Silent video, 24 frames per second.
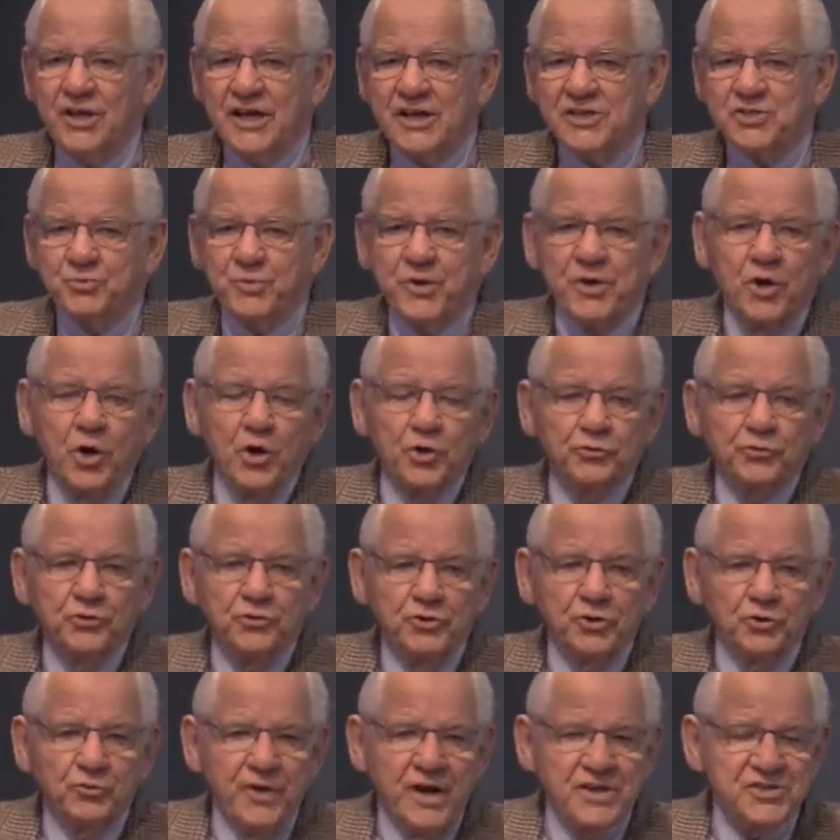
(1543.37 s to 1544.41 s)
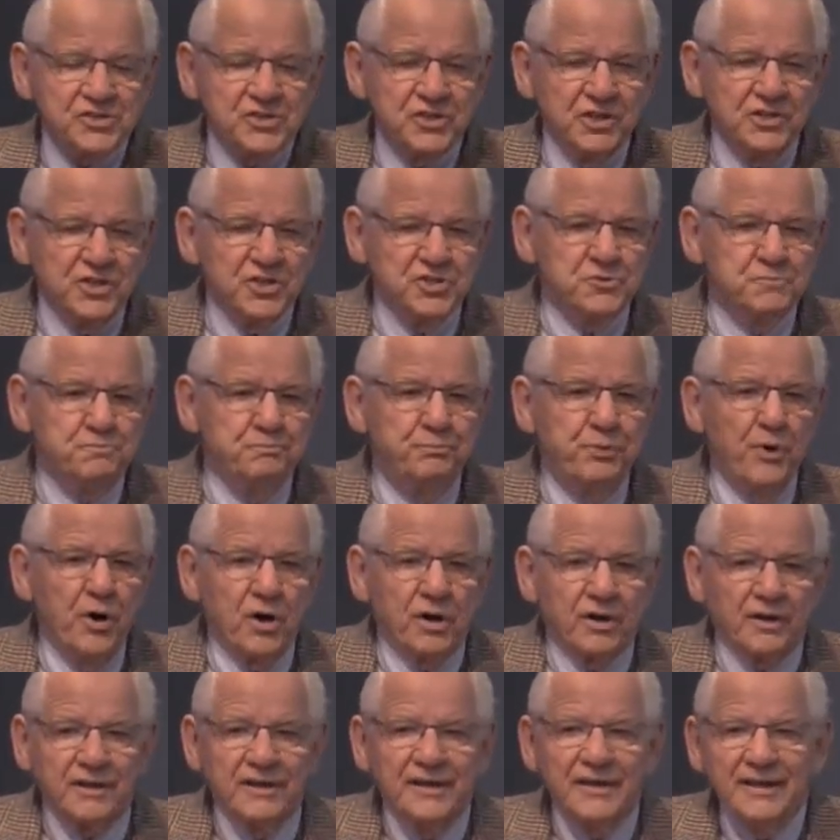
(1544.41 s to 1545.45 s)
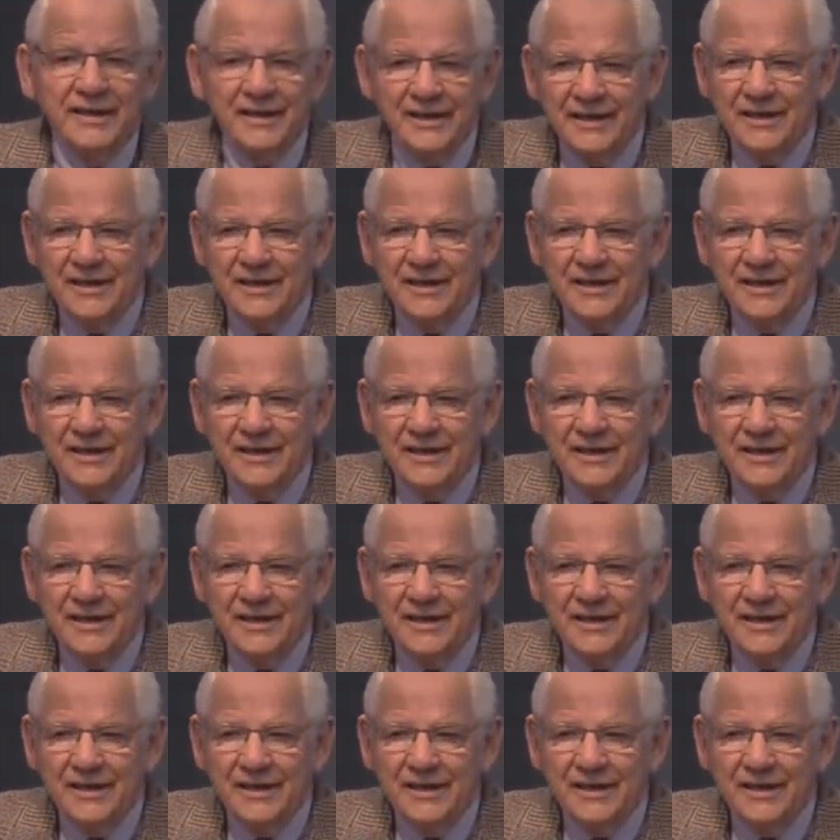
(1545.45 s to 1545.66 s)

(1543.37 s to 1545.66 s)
As we go through the rest of this book,